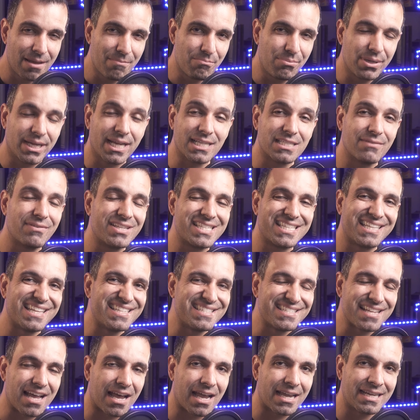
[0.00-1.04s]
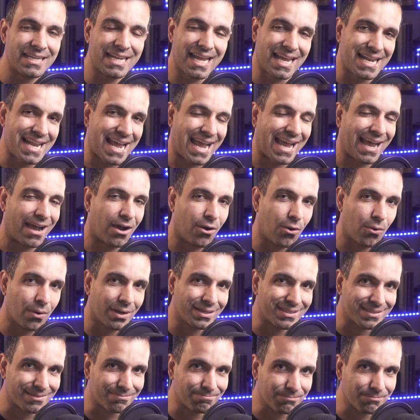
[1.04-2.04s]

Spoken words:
Because of its design and how